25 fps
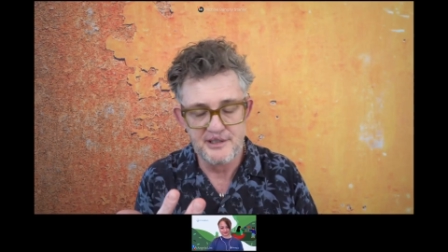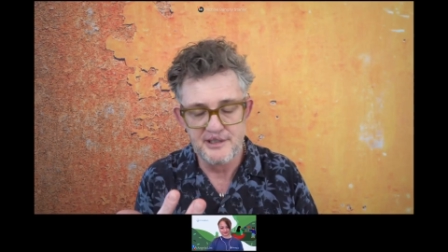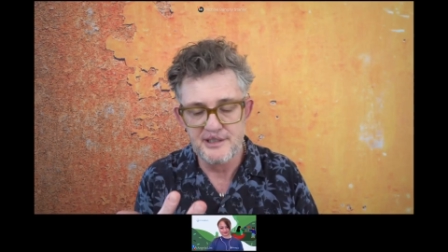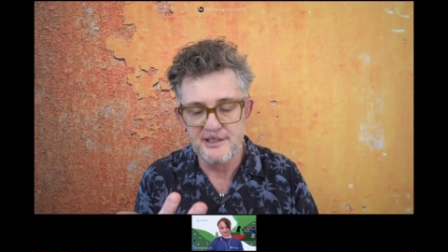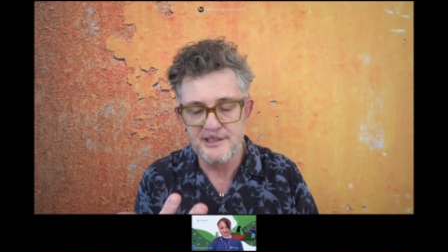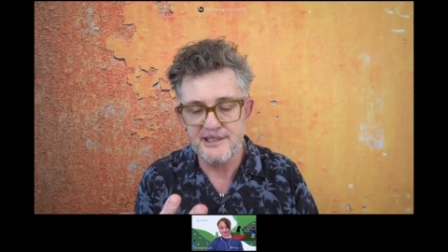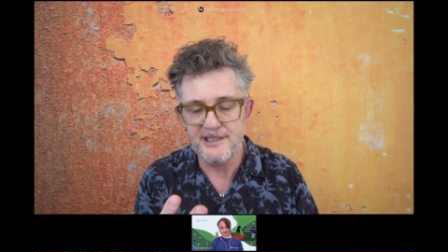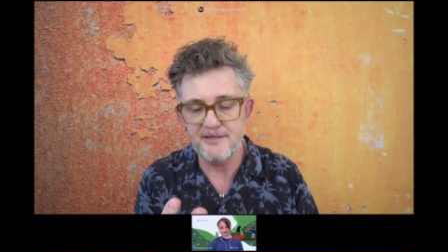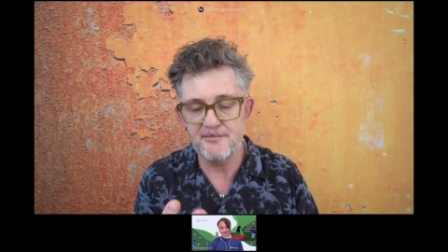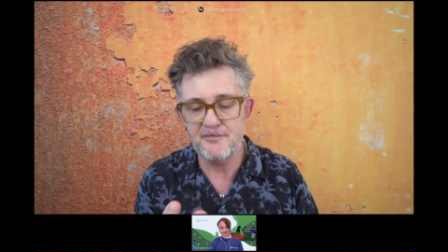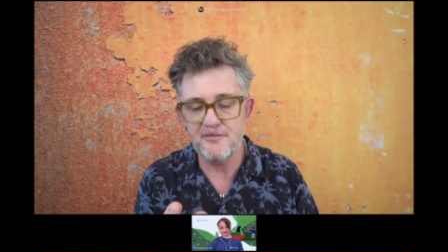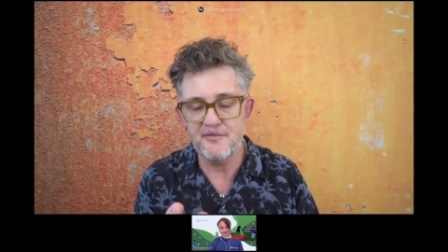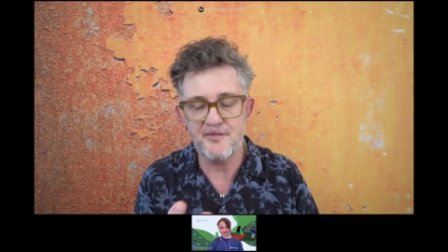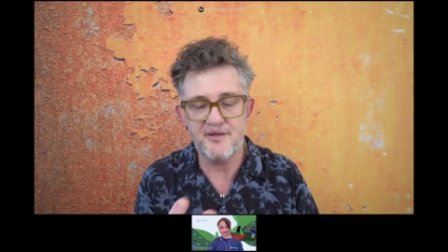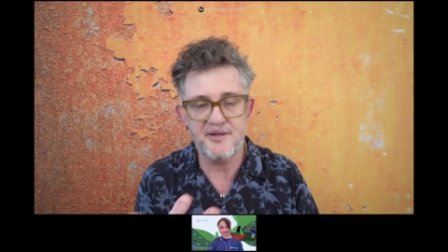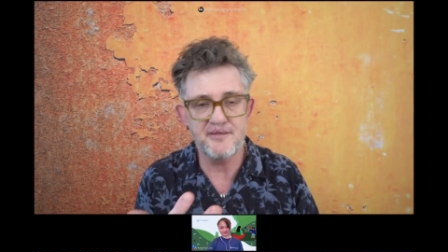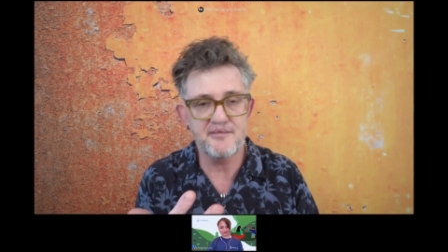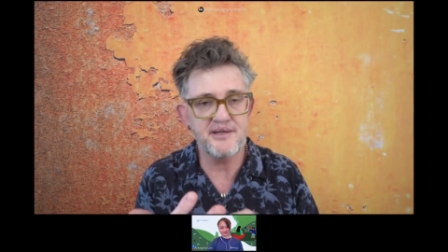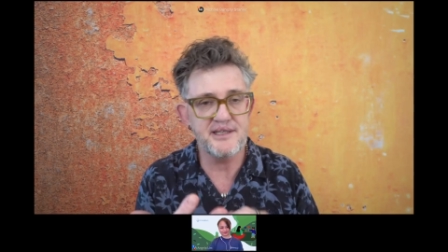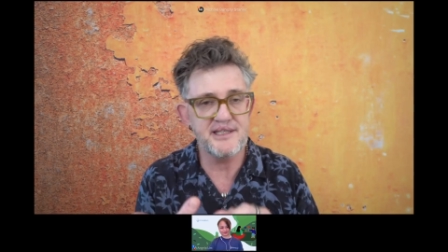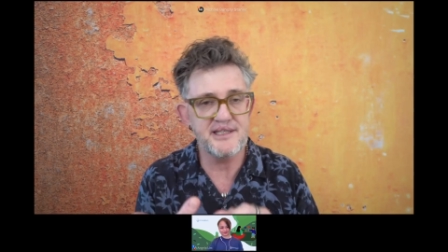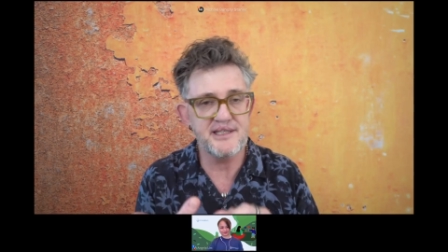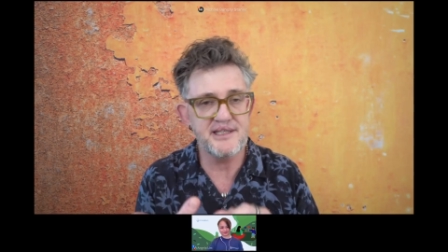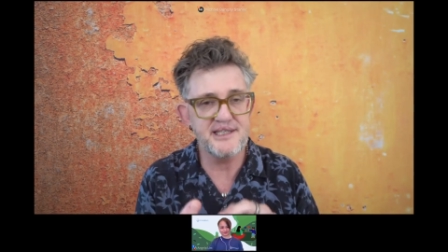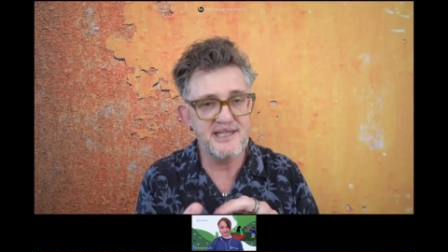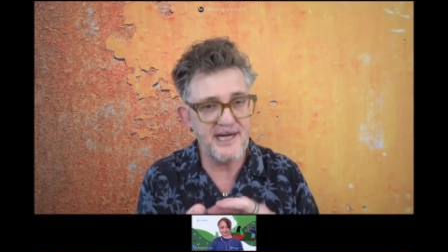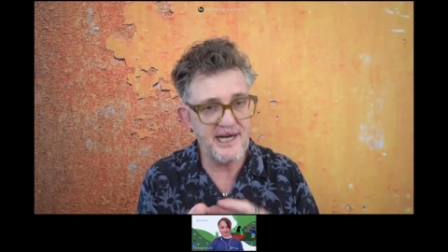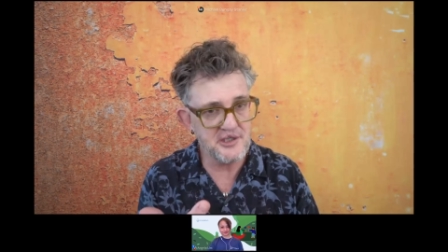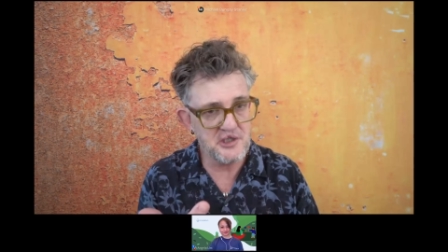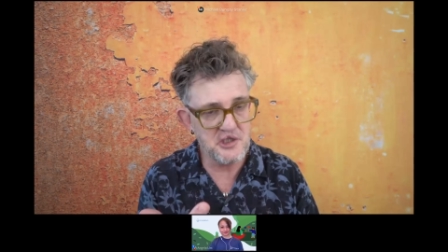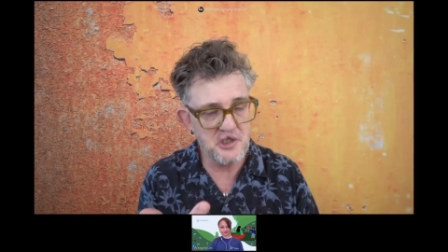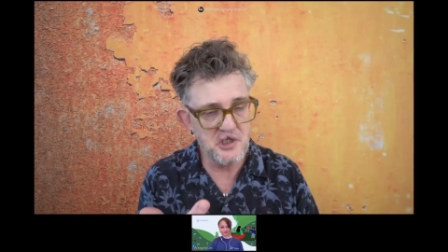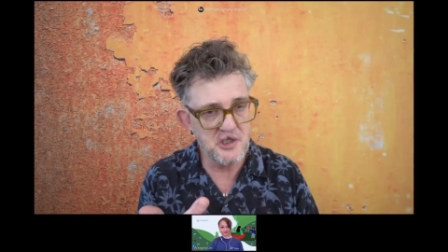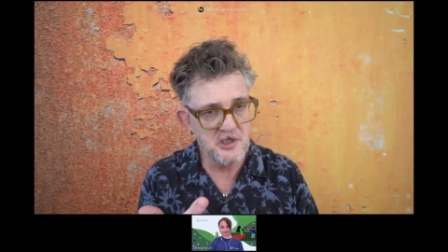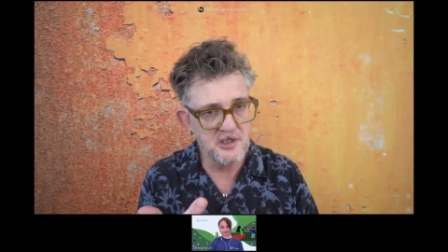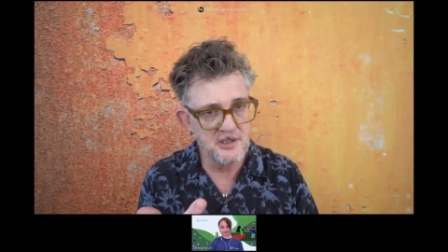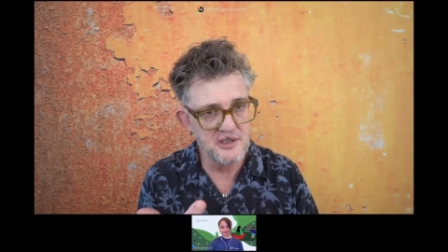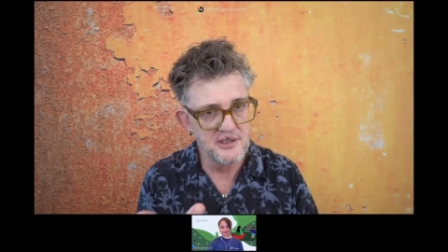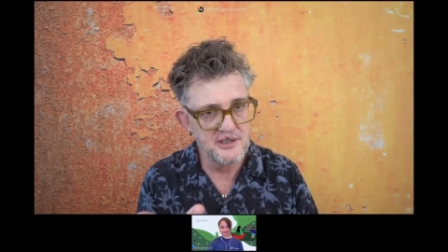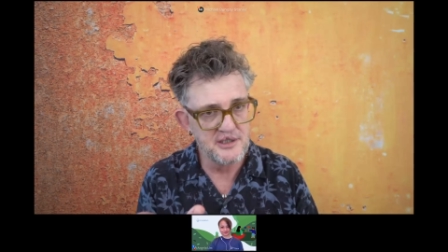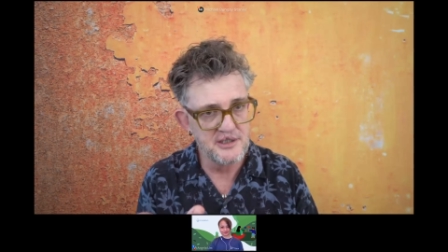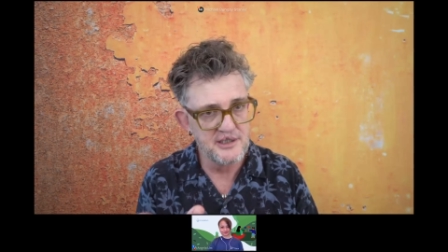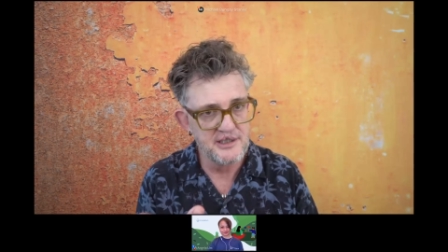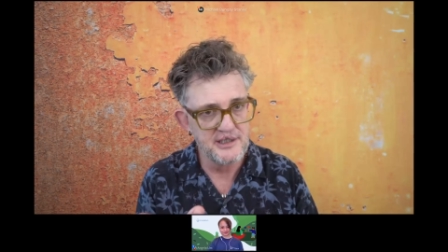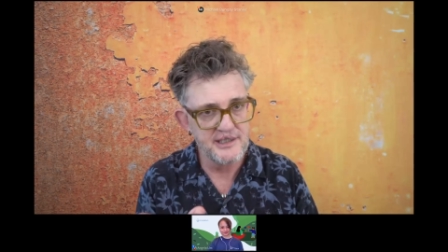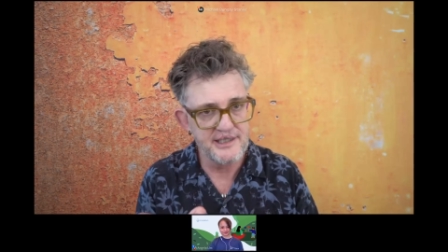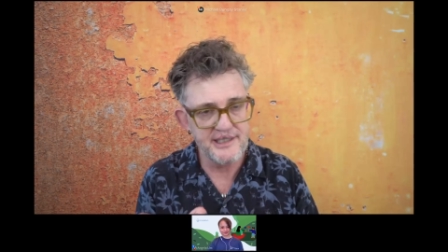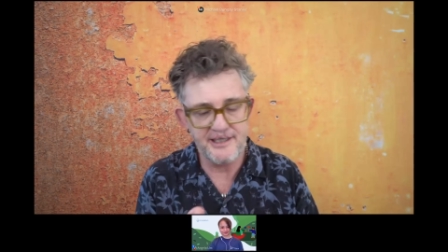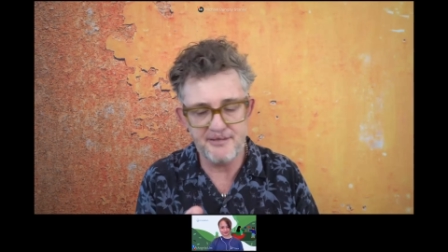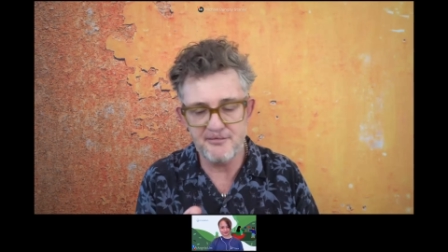some of them are touch,
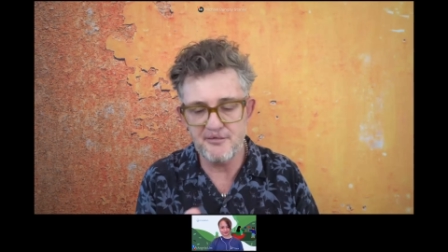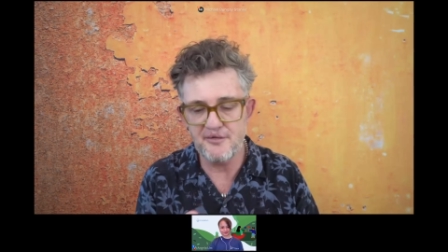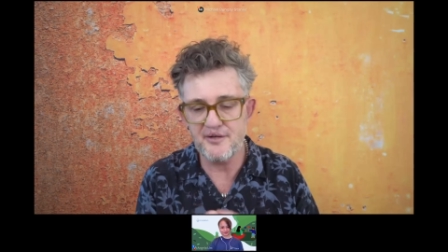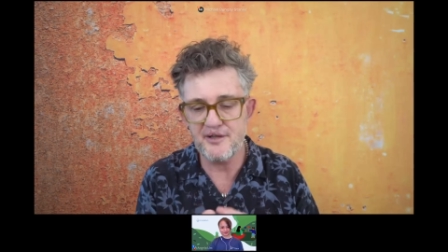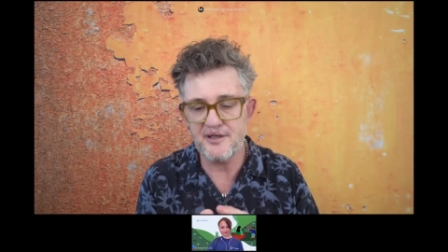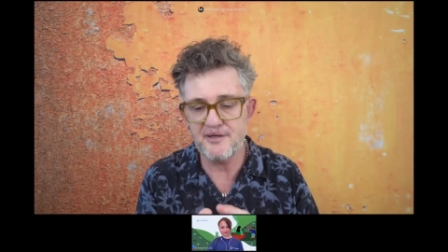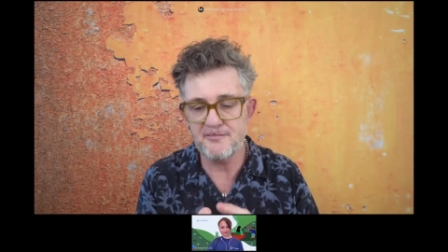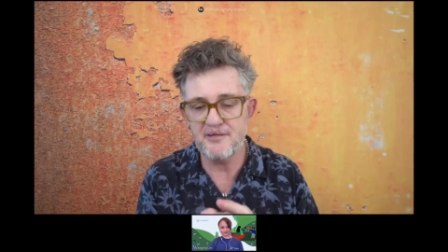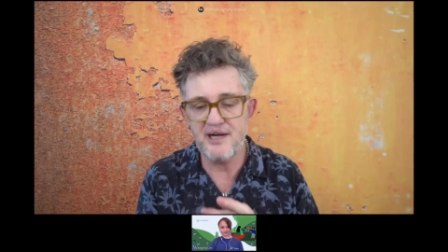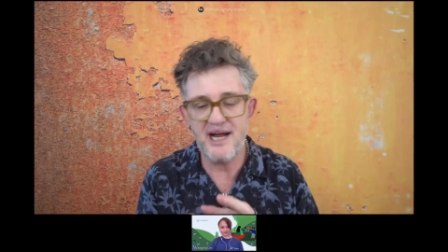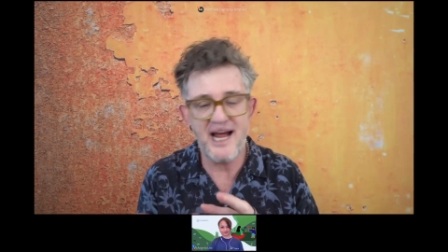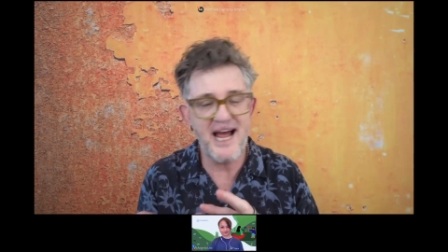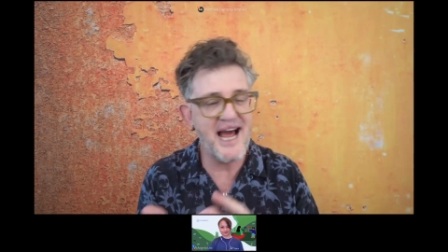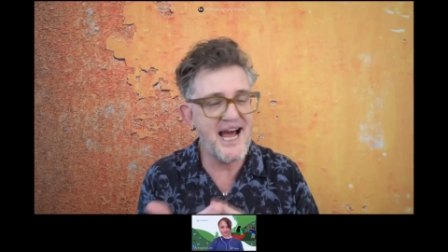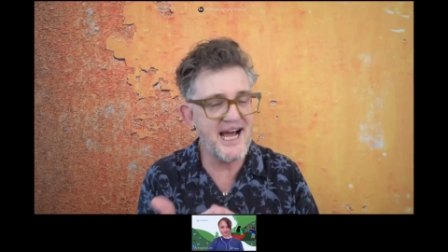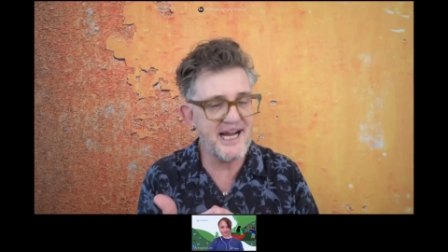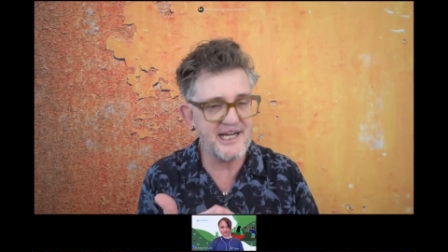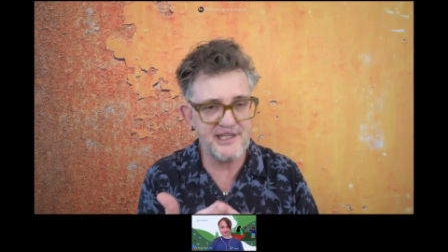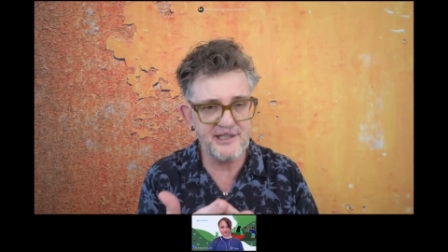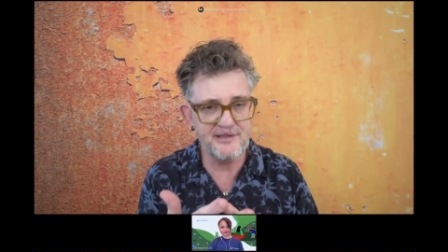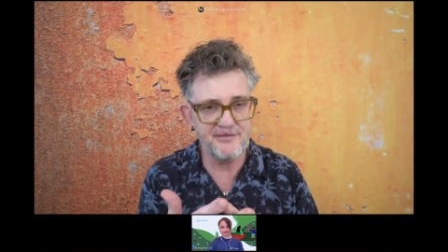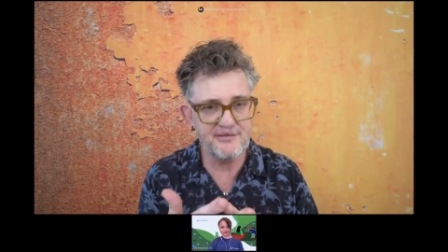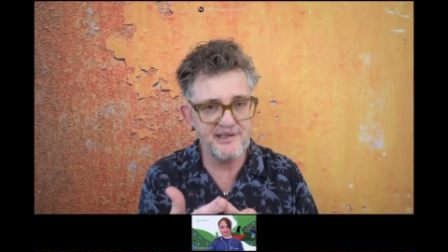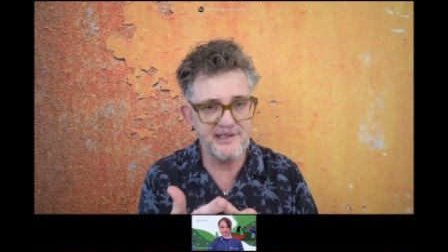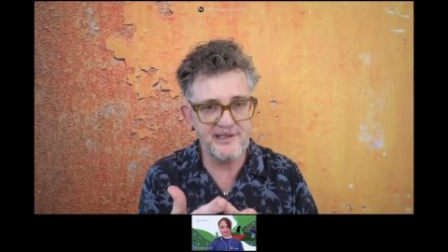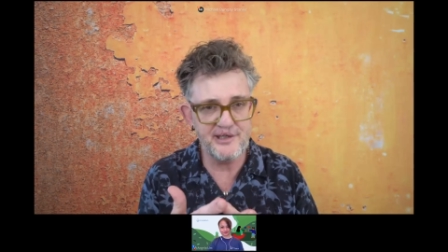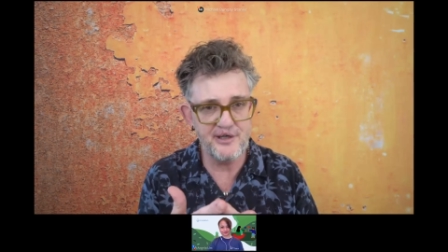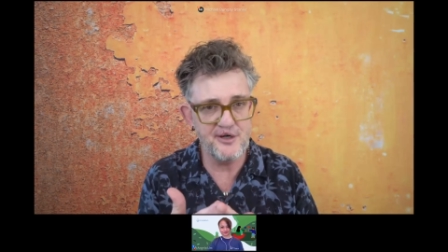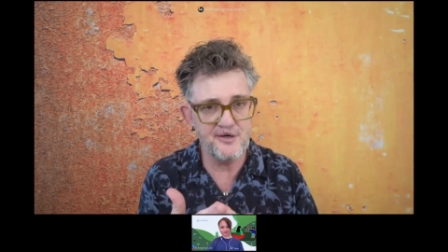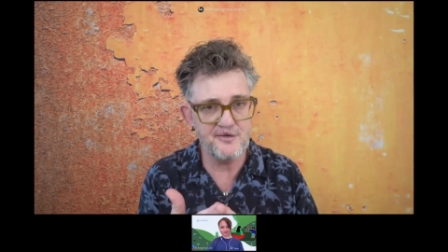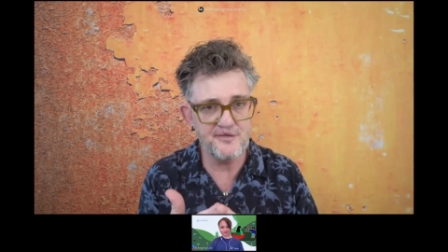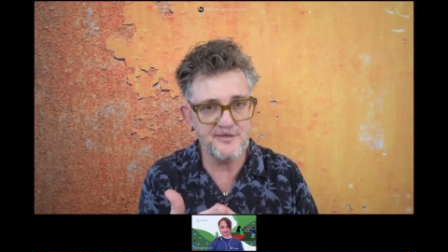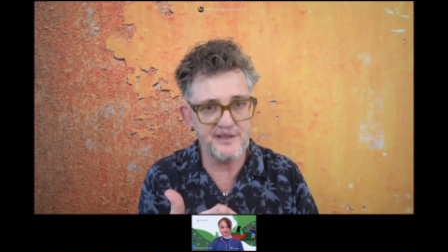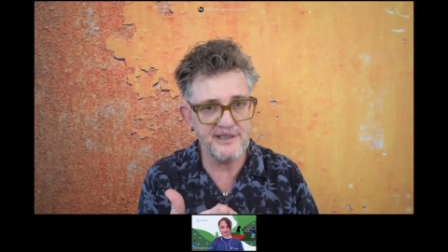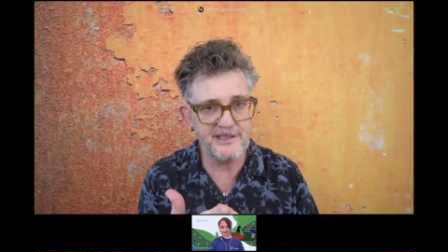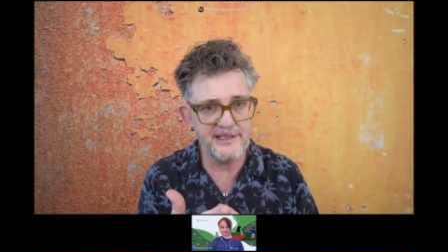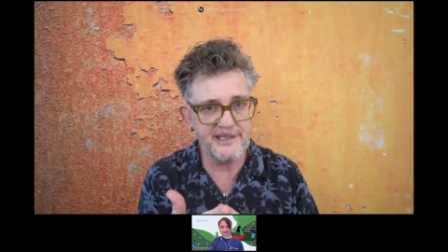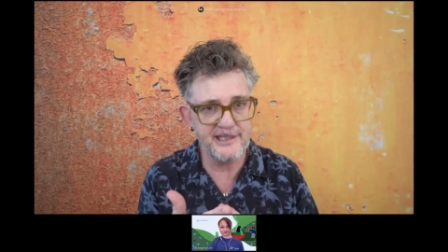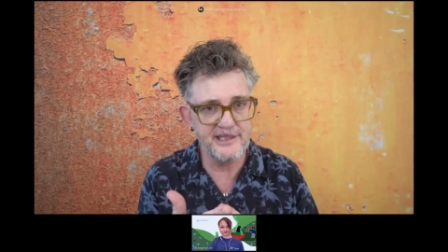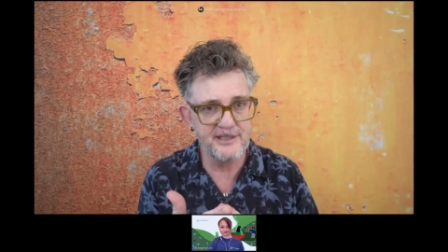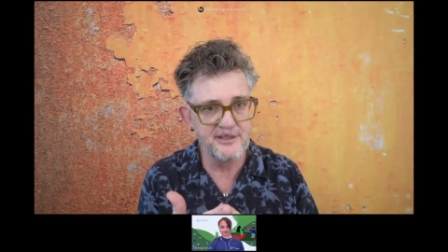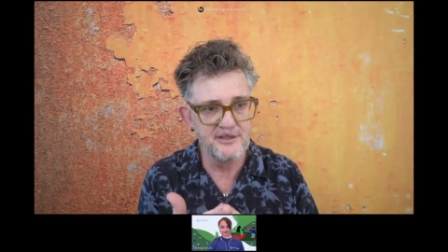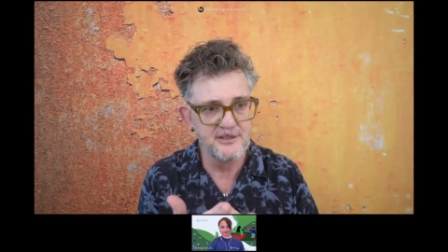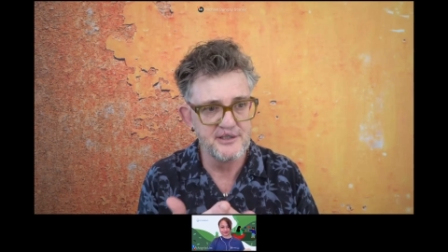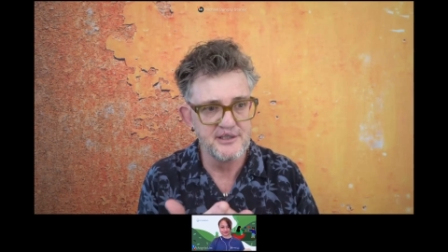some of them are acts of service,